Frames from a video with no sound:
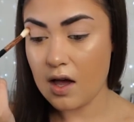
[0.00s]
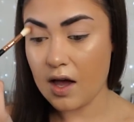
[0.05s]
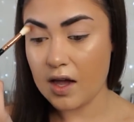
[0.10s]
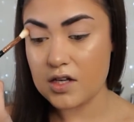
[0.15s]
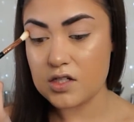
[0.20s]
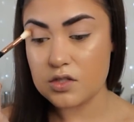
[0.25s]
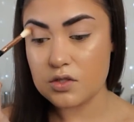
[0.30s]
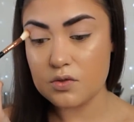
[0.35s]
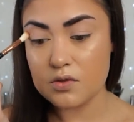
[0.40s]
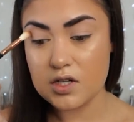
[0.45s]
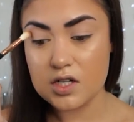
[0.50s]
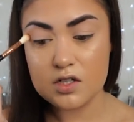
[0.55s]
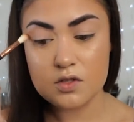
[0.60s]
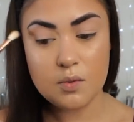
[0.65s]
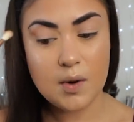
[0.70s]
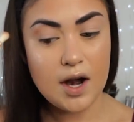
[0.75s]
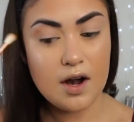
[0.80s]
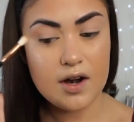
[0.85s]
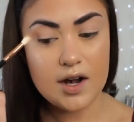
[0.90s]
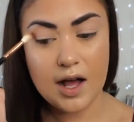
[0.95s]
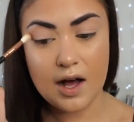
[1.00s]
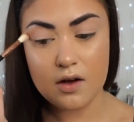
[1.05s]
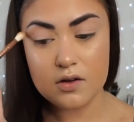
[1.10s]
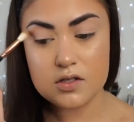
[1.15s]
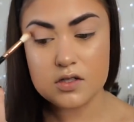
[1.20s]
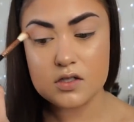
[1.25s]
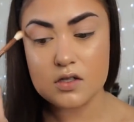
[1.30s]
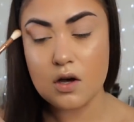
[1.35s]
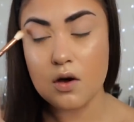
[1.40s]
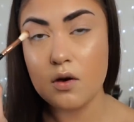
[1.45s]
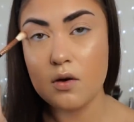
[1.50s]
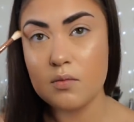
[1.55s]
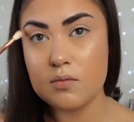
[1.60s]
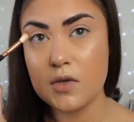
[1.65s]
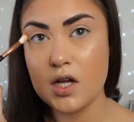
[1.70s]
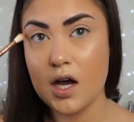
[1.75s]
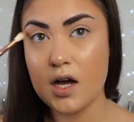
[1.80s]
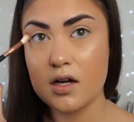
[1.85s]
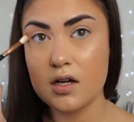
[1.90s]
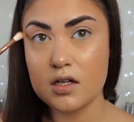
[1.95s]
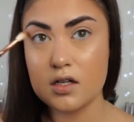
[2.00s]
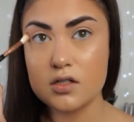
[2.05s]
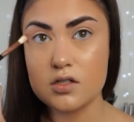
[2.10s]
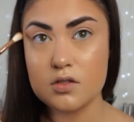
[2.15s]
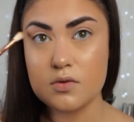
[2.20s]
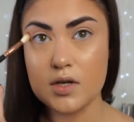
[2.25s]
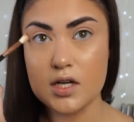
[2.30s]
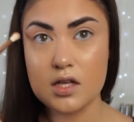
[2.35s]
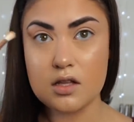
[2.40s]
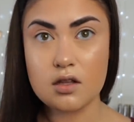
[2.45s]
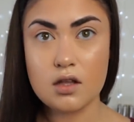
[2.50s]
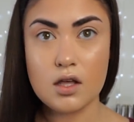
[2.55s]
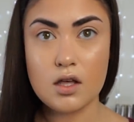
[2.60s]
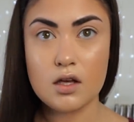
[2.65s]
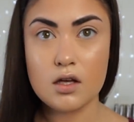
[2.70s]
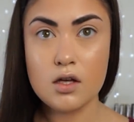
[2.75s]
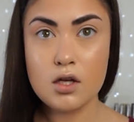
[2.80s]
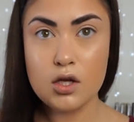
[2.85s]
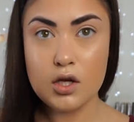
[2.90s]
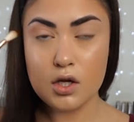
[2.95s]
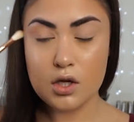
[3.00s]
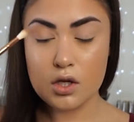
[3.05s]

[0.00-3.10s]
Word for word: I do need to wear it out, so I'm not gonna do anything